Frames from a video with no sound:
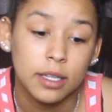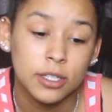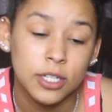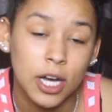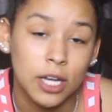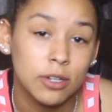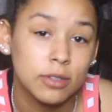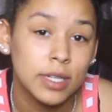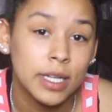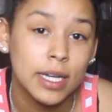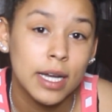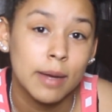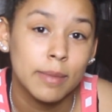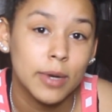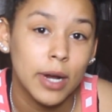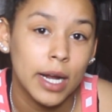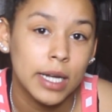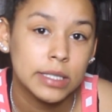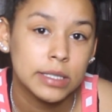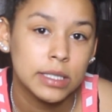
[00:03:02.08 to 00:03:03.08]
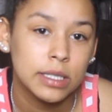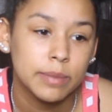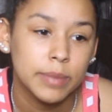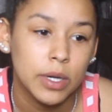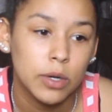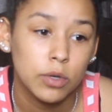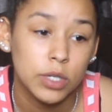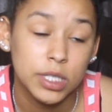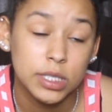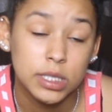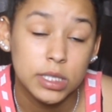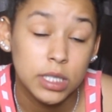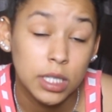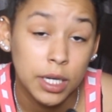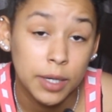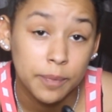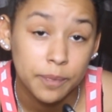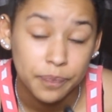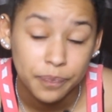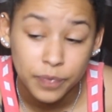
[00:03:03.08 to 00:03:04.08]
y'all don't think I'm crazy, but
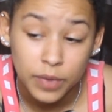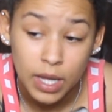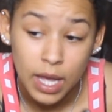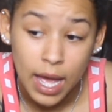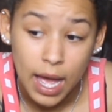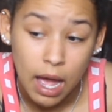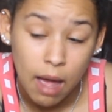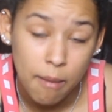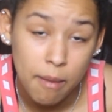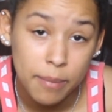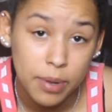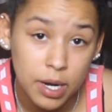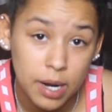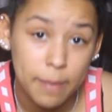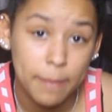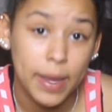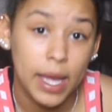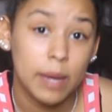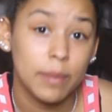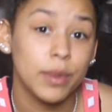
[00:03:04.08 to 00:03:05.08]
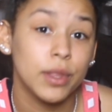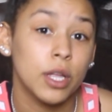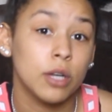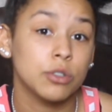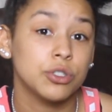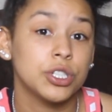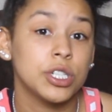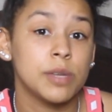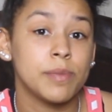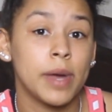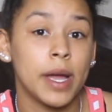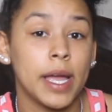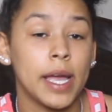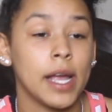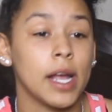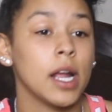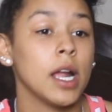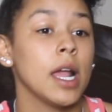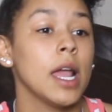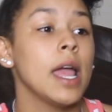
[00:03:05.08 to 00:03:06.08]
recently I've been putting baby lotion in my
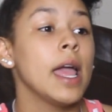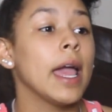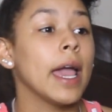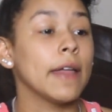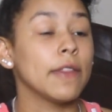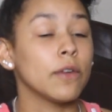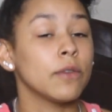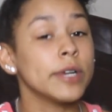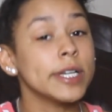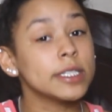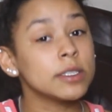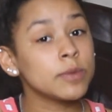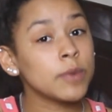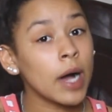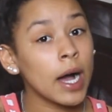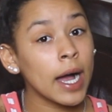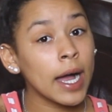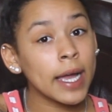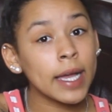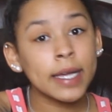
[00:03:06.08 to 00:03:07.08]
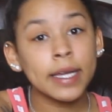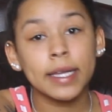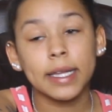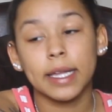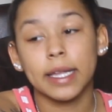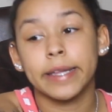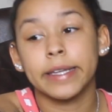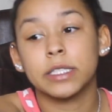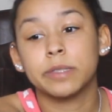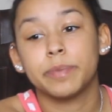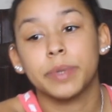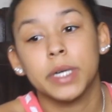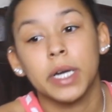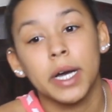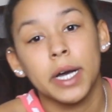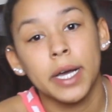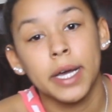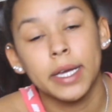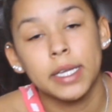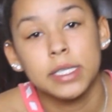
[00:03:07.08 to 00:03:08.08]
hair, and the reason why is
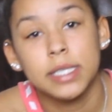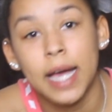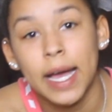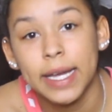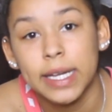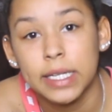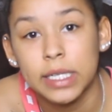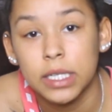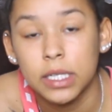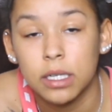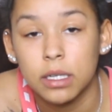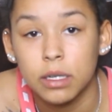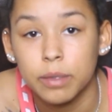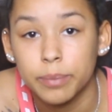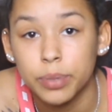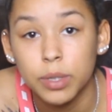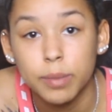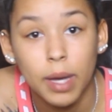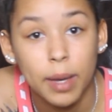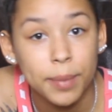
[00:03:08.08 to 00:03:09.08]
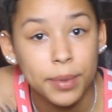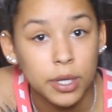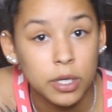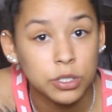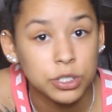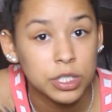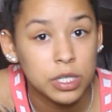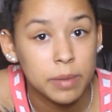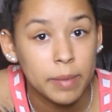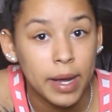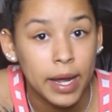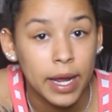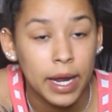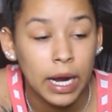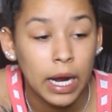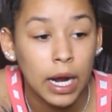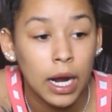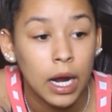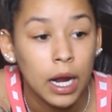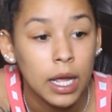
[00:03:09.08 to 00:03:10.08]
because I can put baby lotion in my
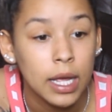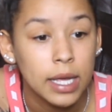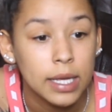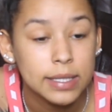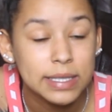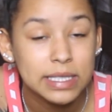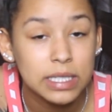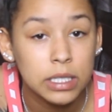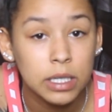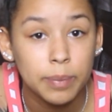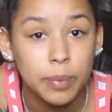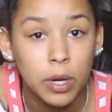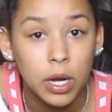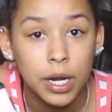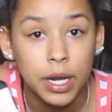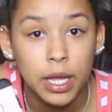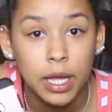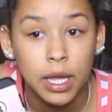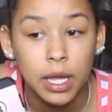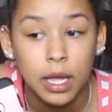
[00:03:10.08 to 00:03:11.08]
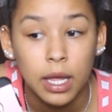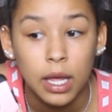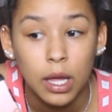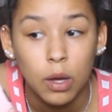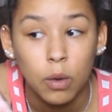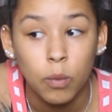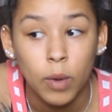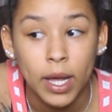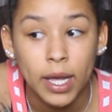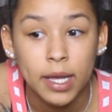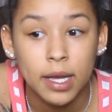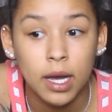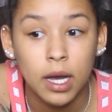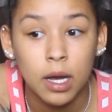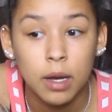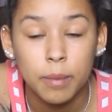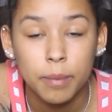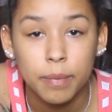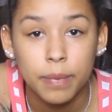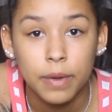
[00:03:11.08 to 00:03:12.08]
hair, sleep on it, wake
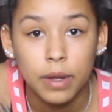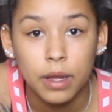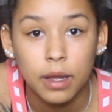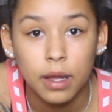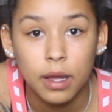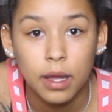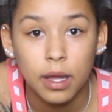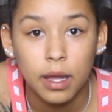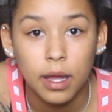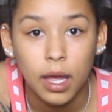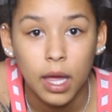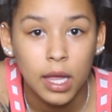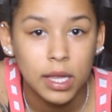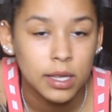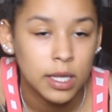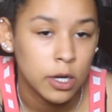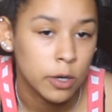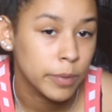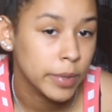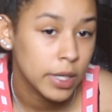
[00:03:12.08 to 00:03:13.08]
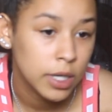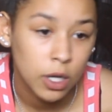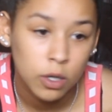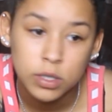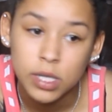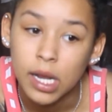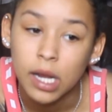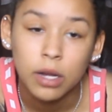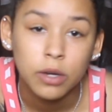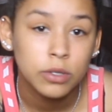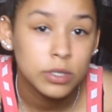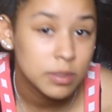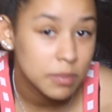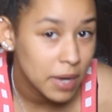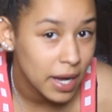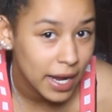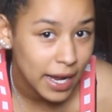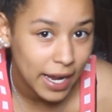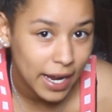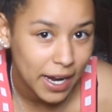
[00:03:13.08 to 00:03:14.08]
up, and there will be no tangles in
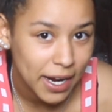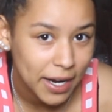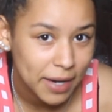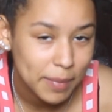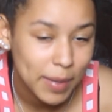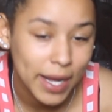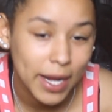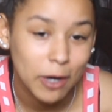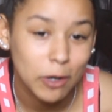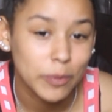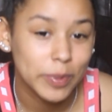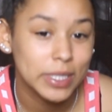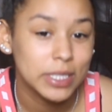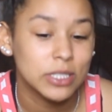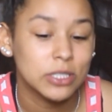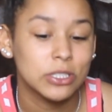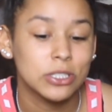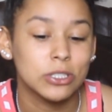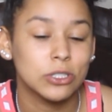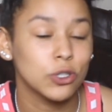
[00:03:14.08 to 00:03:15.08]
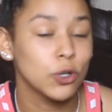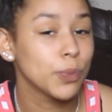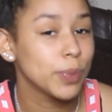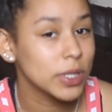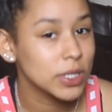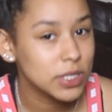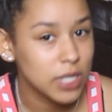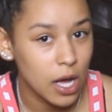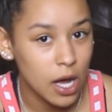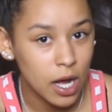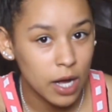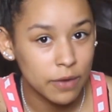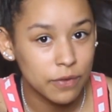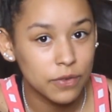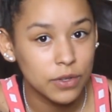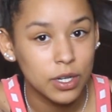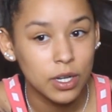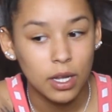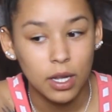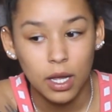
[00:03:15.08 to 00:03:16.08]
my hair. My hair will be super
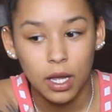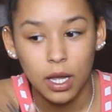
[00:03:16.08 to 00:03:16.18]
soft.